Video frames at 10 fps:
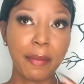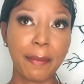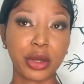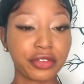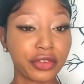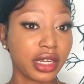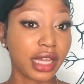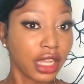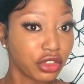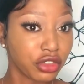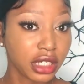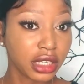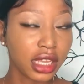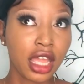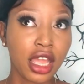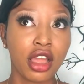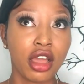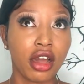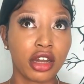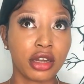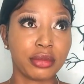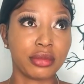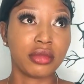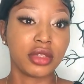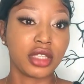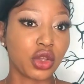But for gastric, there's